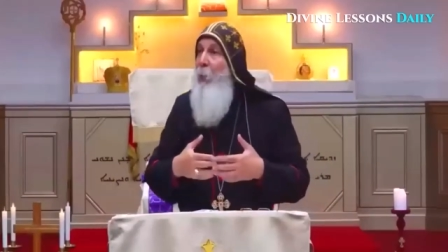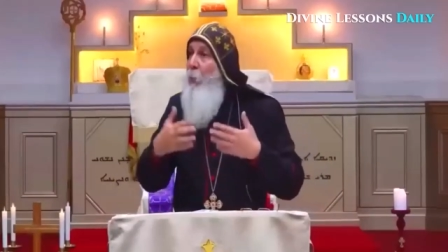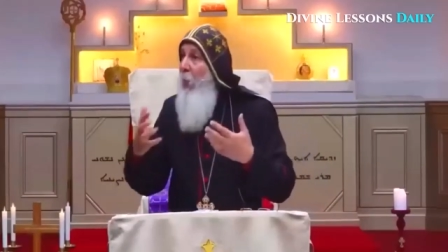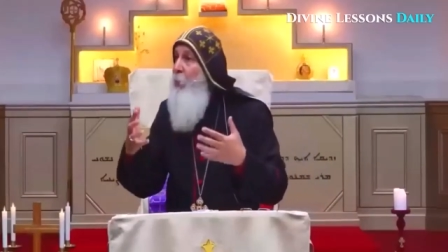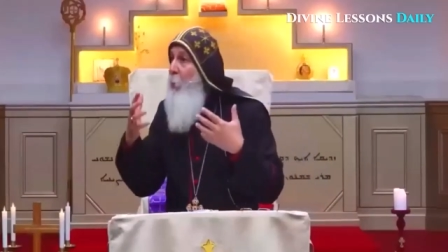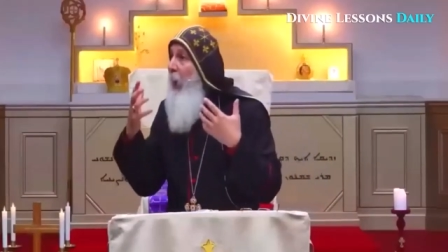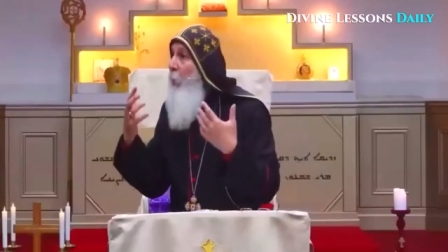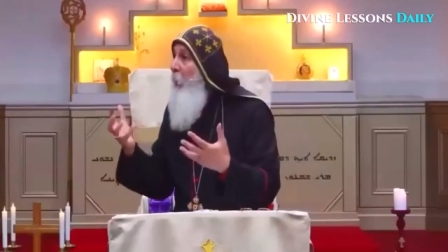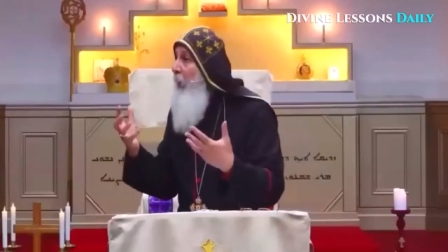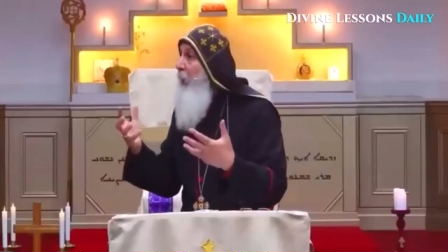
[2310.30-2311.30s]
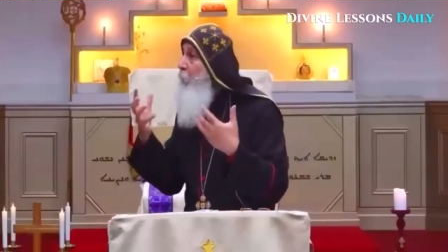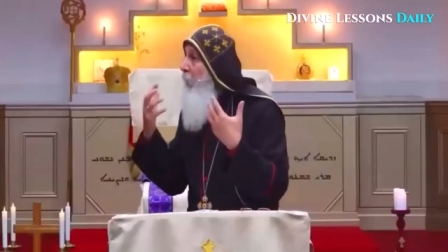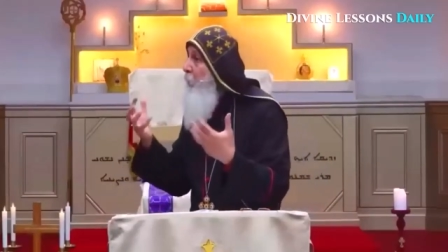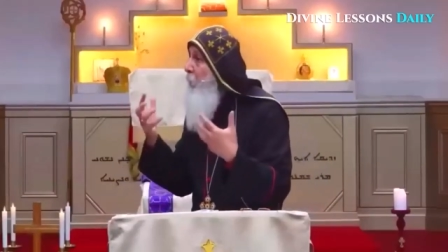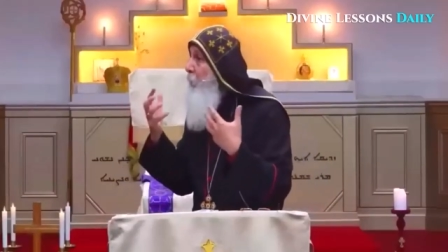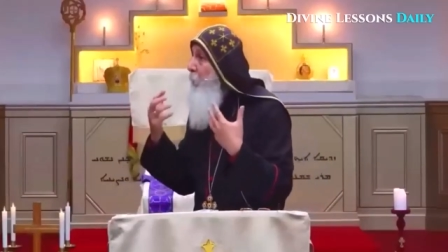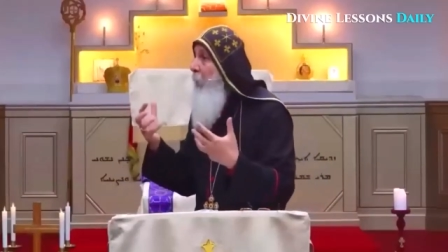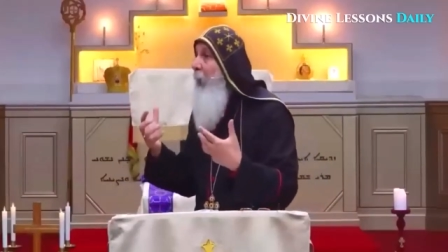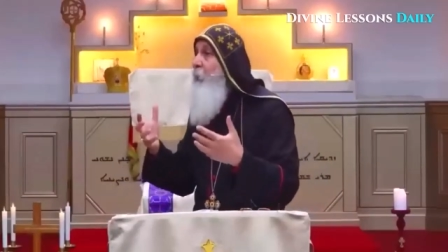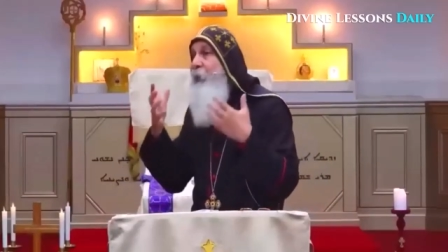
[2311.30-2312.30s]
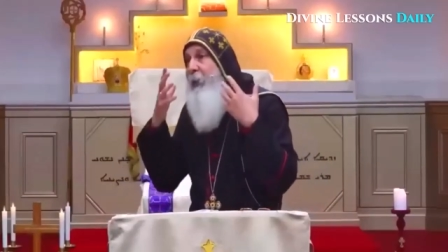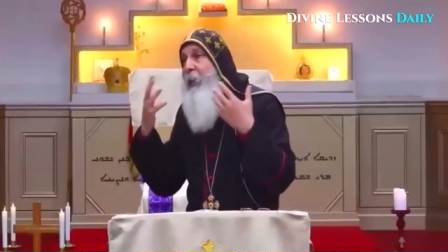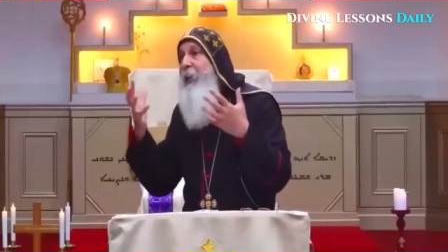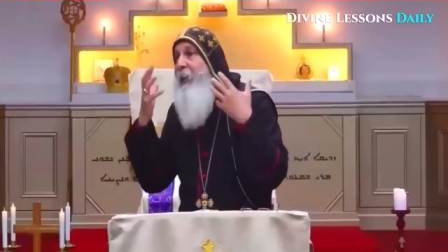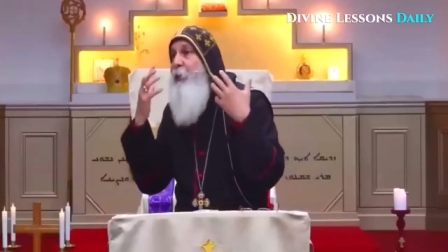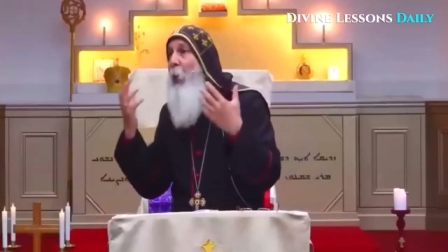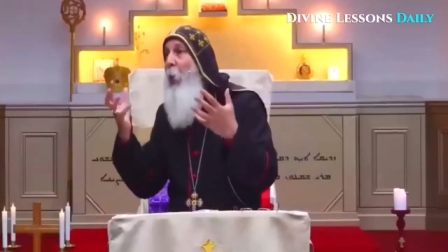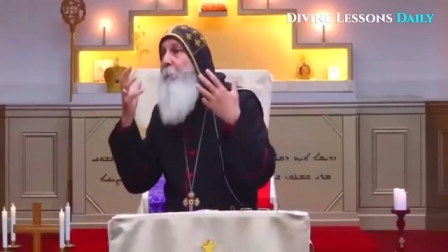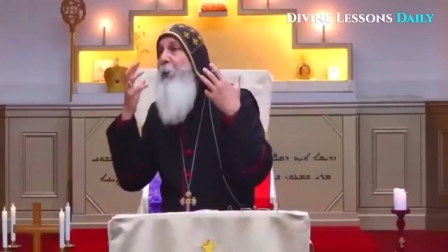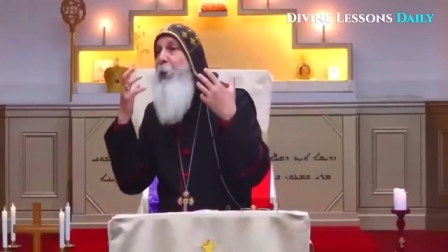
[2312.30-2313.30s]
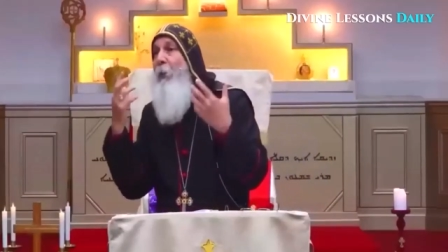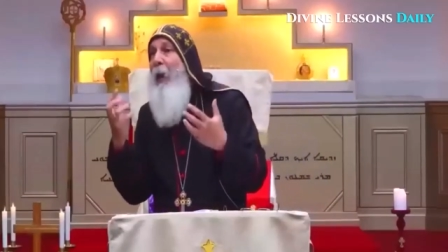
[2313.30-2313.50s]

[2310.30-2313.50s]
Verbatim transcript: Those who are willing to listen to Christ, He is opening your